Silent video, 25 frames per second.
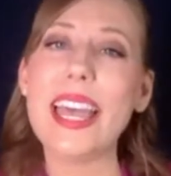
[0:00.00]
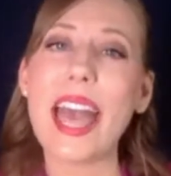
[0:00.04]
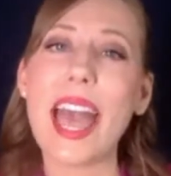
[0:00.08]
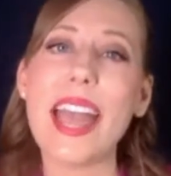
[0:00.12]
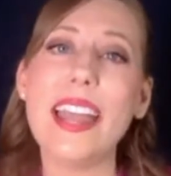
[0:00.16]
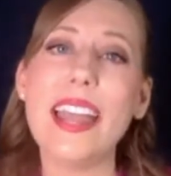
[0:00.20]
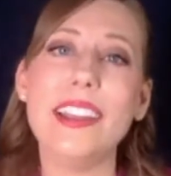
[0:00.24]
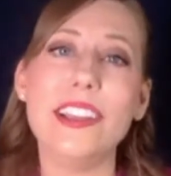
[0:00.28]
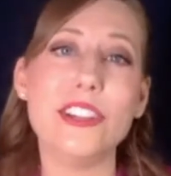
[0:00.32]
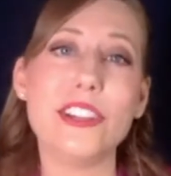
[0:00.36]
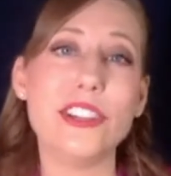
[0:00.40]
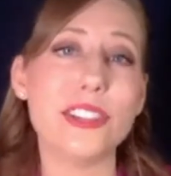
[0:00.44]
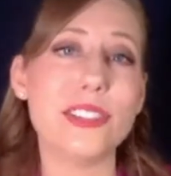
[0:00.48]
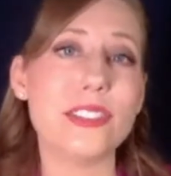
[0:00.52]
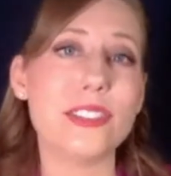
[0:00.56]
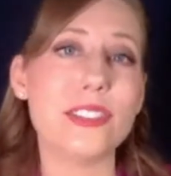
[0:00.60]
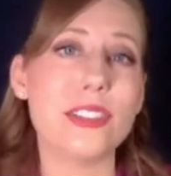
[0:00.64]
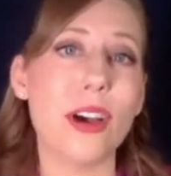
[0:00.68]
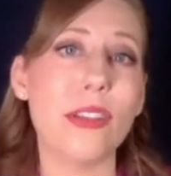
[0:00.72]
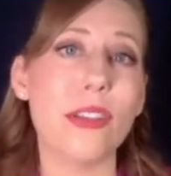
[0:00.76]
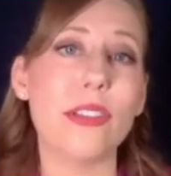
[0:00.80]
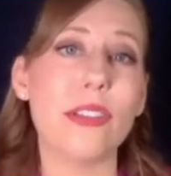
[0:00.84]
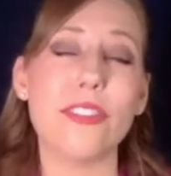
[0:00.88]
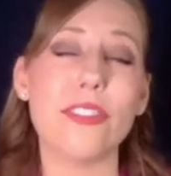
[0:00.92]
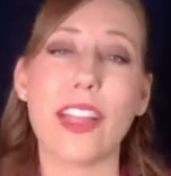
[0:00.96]
And he just
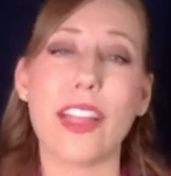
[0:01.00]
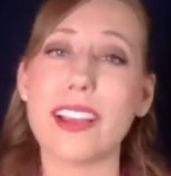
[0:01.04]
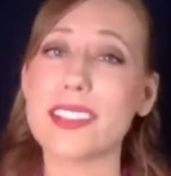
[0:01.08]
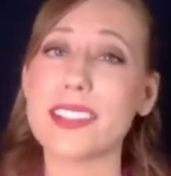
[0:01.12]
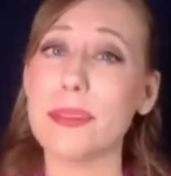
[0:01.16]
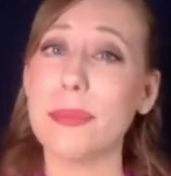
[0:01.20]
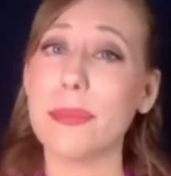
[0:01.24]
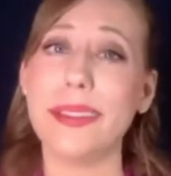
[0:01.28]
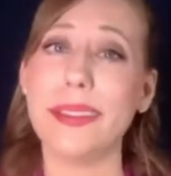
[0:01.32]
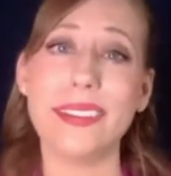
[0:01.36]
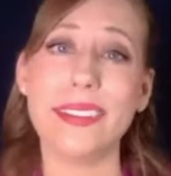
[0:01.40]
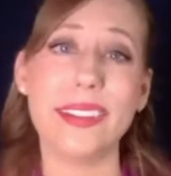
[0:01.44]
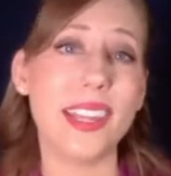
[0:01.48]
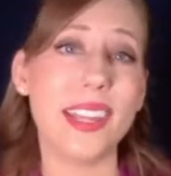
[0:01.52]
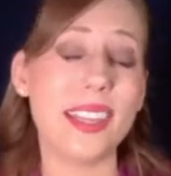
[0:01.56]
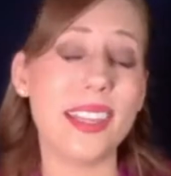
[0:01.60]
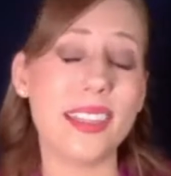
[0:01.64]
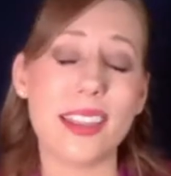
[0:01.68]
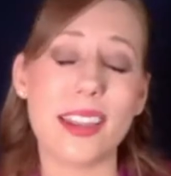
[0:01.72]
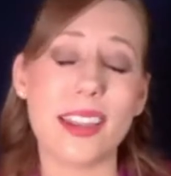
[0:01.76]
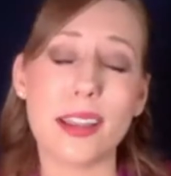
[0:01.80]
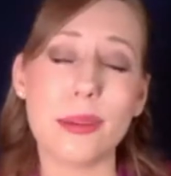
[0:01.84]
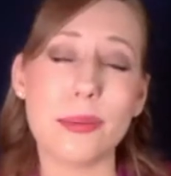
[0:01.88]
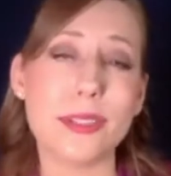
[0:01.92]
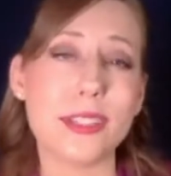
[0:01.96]
saw the flexibility
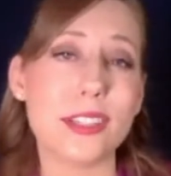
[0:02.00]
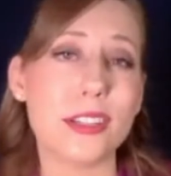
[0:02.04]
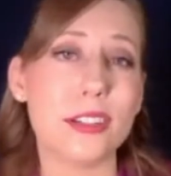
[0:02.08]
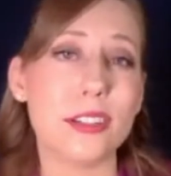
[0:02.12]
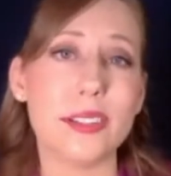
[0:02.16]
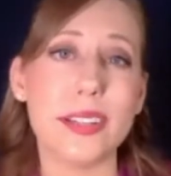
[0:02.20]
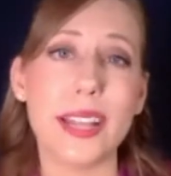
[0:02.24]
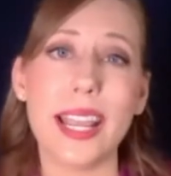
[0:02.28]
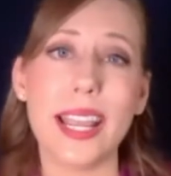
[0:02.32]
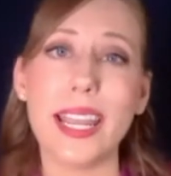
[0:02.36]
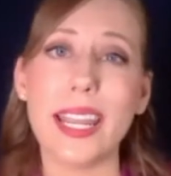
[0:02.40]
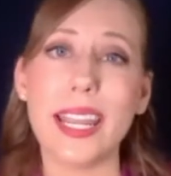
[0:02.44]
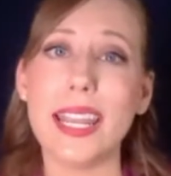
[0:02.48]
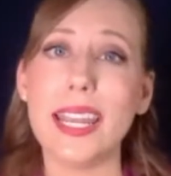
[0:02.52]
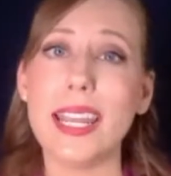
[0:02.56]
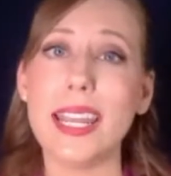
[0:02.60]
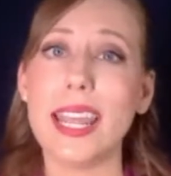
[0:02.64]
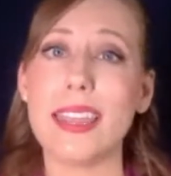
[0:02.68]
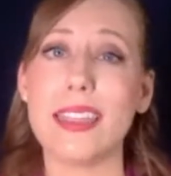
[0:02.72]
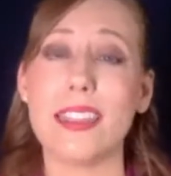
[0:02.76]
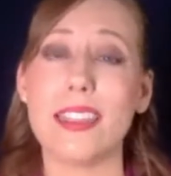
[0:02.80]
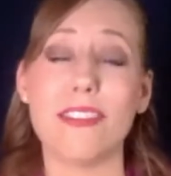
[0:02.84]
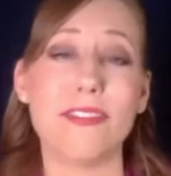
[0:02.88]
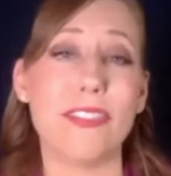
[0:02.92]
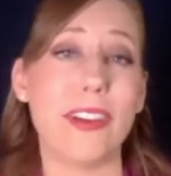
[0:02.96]
that I was creating
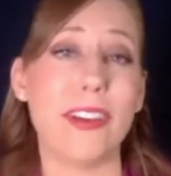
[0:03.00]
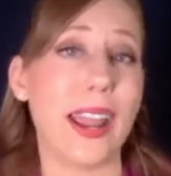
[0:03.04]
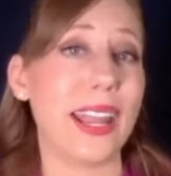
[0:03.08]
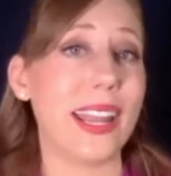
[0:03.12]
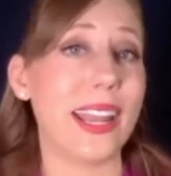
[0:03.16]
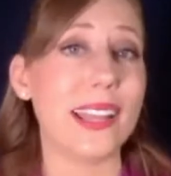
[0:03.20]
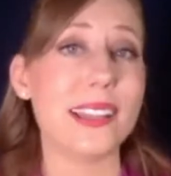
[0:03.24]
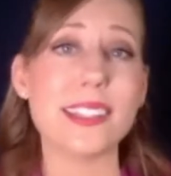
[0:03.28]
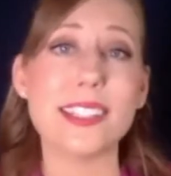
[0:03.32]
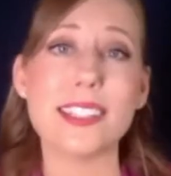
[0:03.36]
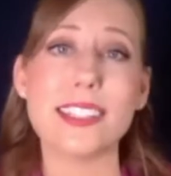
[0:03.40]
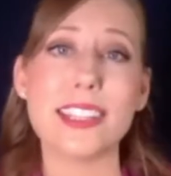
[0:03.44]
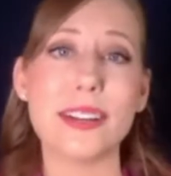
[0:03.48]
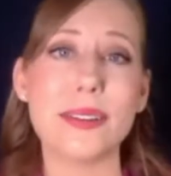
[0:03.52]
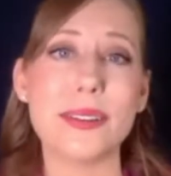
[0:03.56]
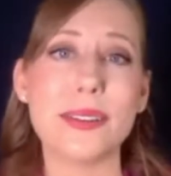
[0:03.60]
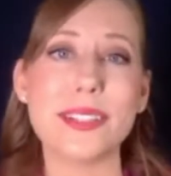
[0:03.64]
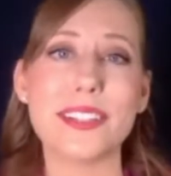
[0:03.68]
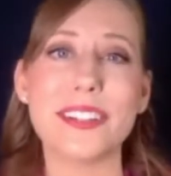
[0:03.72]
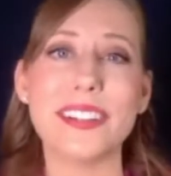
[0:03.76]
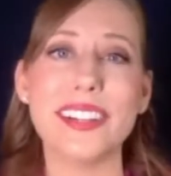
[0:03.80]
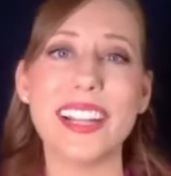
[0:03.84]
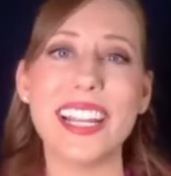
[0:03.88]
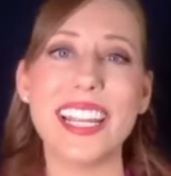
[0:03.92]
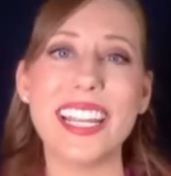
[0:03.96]
and the finances I was
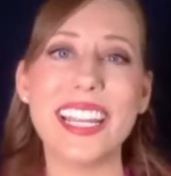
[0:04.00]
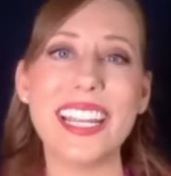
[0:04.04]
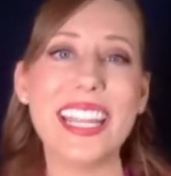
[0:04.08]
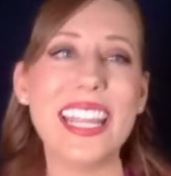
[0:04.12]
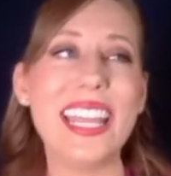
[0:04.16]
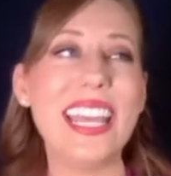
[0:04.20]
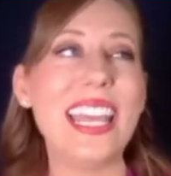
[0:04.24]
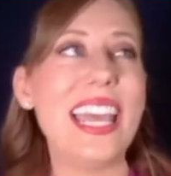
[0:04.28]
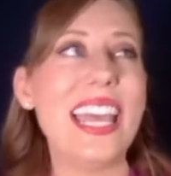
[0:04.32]
creating.